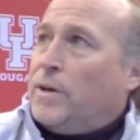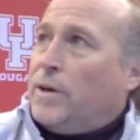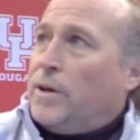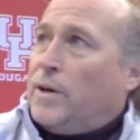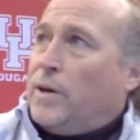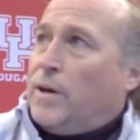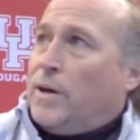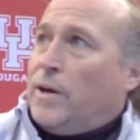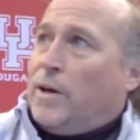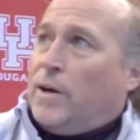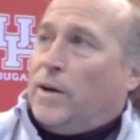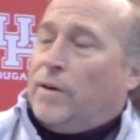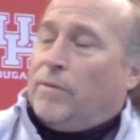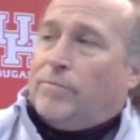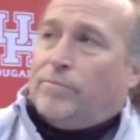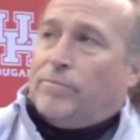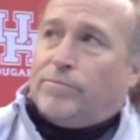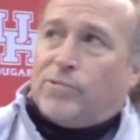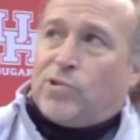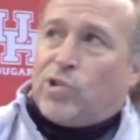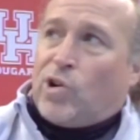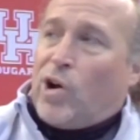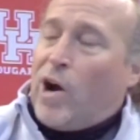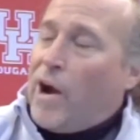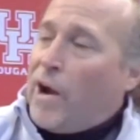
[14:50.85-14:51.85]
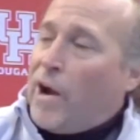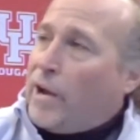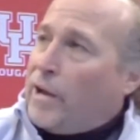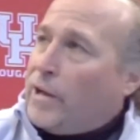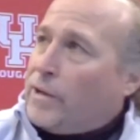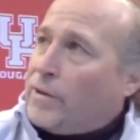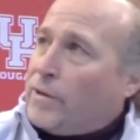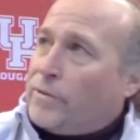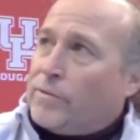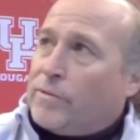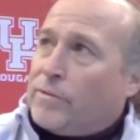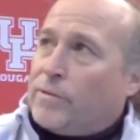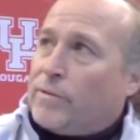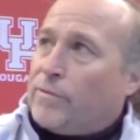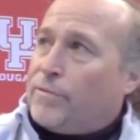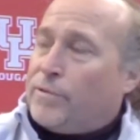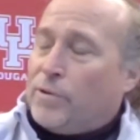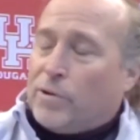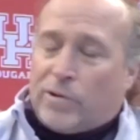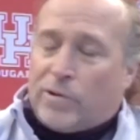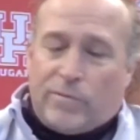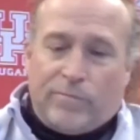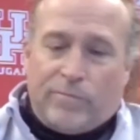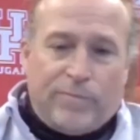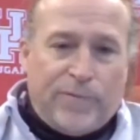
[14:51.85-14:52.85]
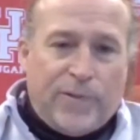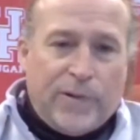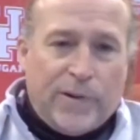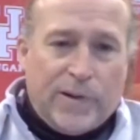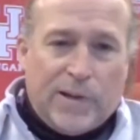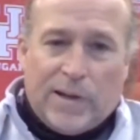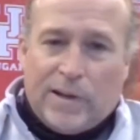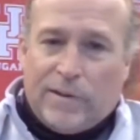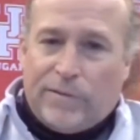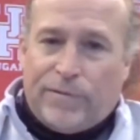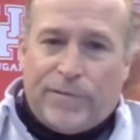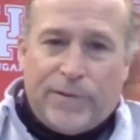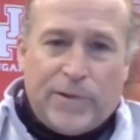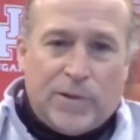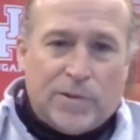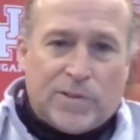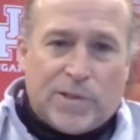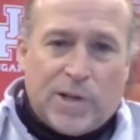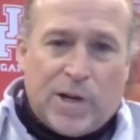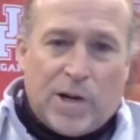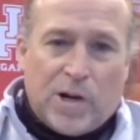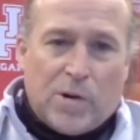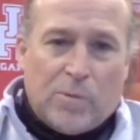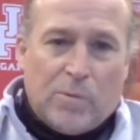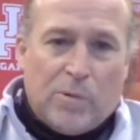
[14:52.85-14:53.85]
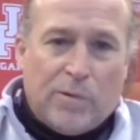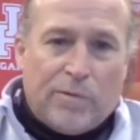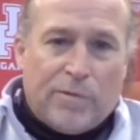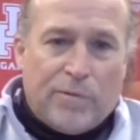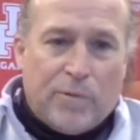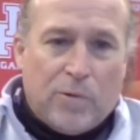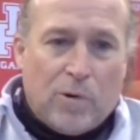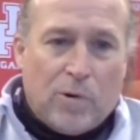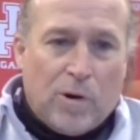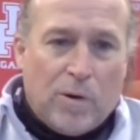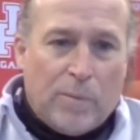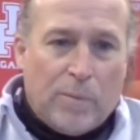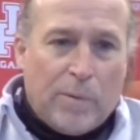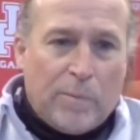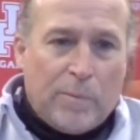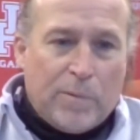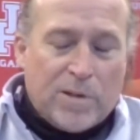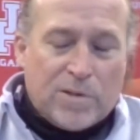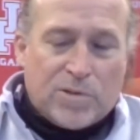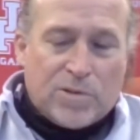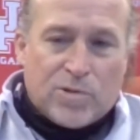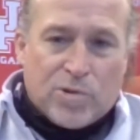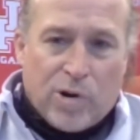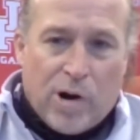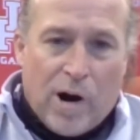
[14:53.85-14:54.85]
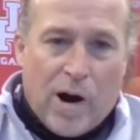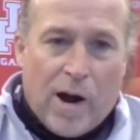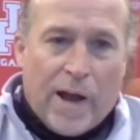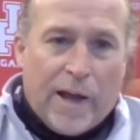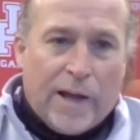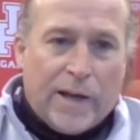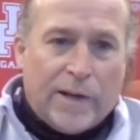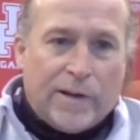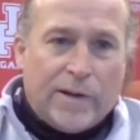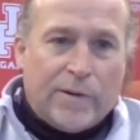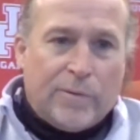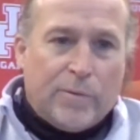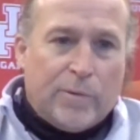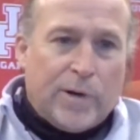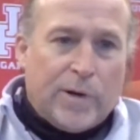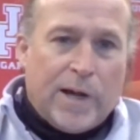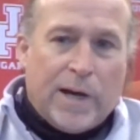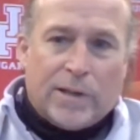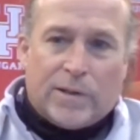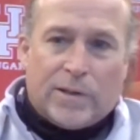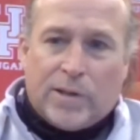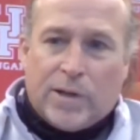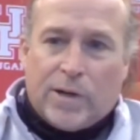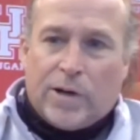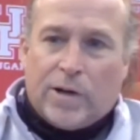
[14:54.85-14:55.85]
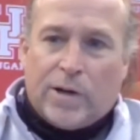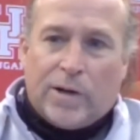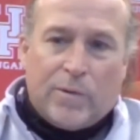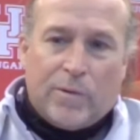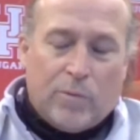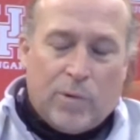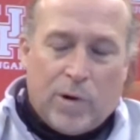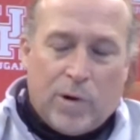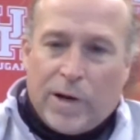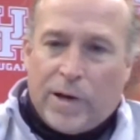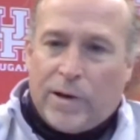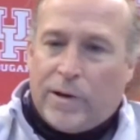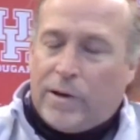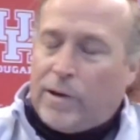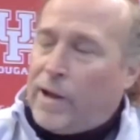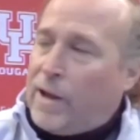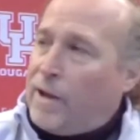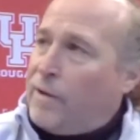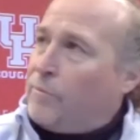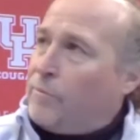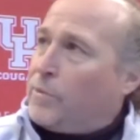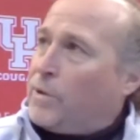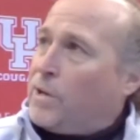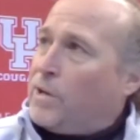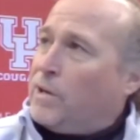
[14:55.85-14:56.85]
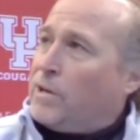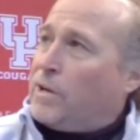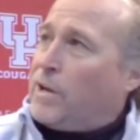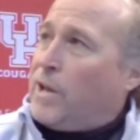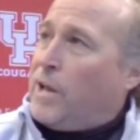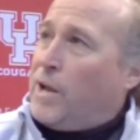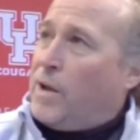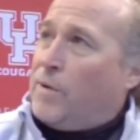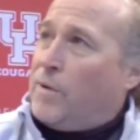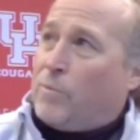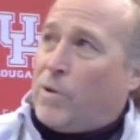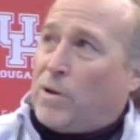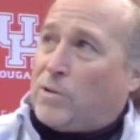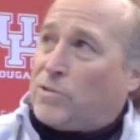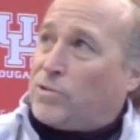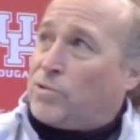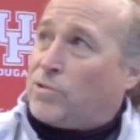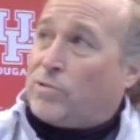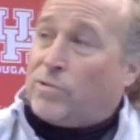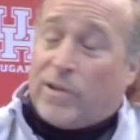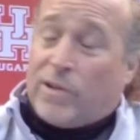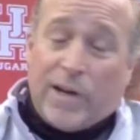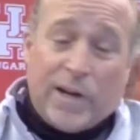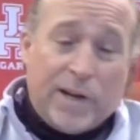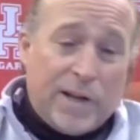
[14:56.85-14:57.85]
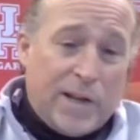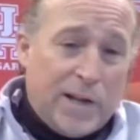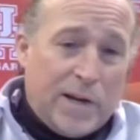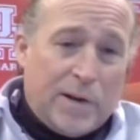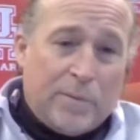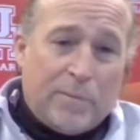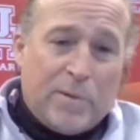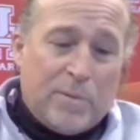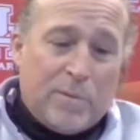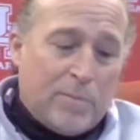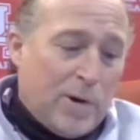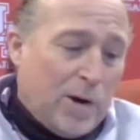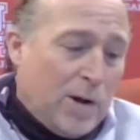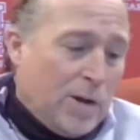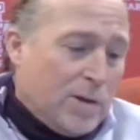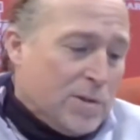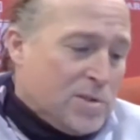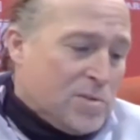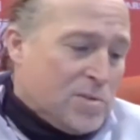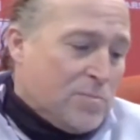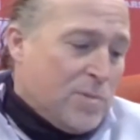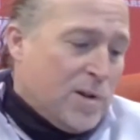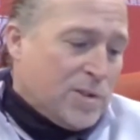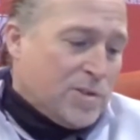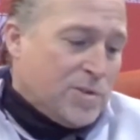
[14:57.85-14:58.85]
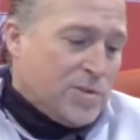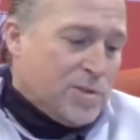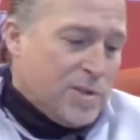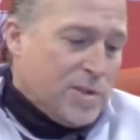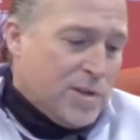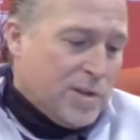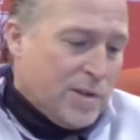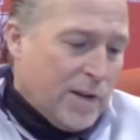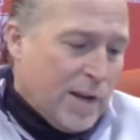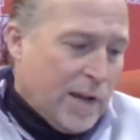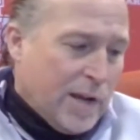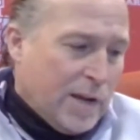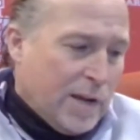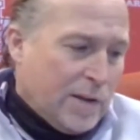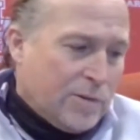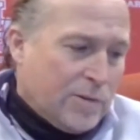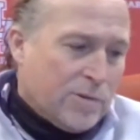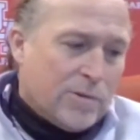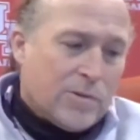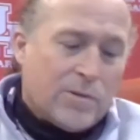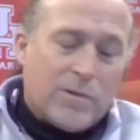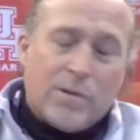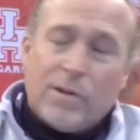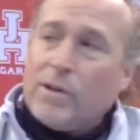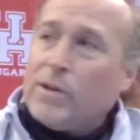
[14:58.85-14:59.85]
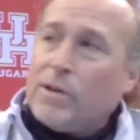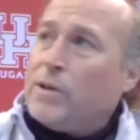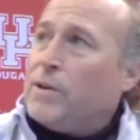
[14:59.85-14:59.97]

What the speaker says: trying, feel terrible for him. I mean, he's trying. He went out there and he wanted to have him get a game. I was going to get him the ball as much as he can handle.